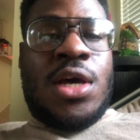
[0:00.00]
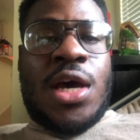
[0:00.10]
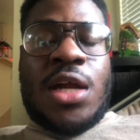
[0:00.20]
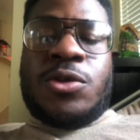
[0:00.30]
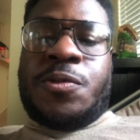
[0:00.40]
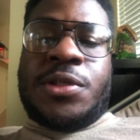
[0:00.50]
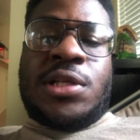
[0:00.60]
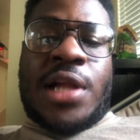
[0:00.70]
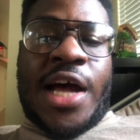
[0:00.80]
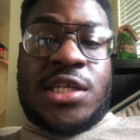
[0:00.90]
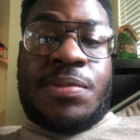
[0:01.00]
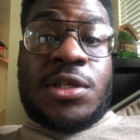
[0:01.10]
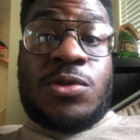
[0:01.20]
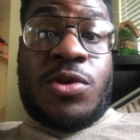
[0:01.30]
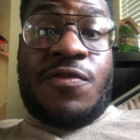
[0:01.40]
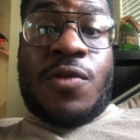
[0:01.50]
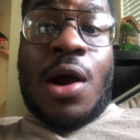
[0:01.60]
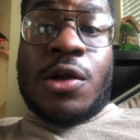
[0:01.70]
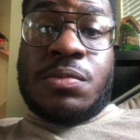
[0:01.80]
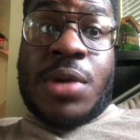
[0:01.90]
And it was supposed to last about 24
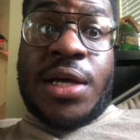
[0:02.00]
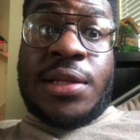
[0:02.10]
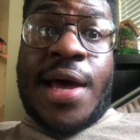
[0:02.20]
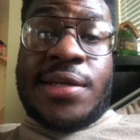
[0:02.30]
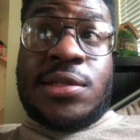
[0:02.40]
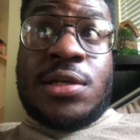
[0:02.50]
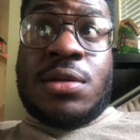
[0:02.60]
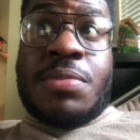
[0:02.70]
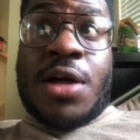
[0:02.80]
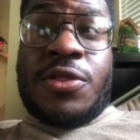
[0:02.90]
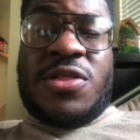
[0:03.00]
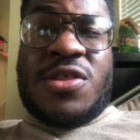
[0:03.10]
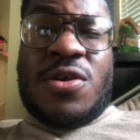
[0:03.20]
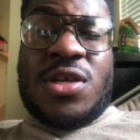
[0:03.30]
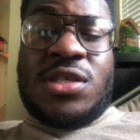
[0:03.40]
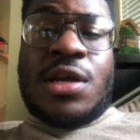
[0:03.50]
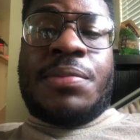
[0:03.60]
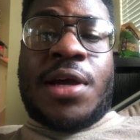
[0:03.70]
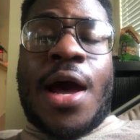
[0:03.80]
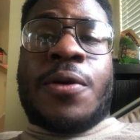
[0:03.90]
hours. Mine lasted about
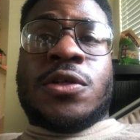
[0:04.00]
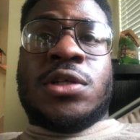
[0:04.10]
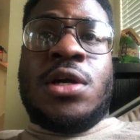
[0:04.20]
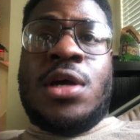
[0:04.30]
30-something hours.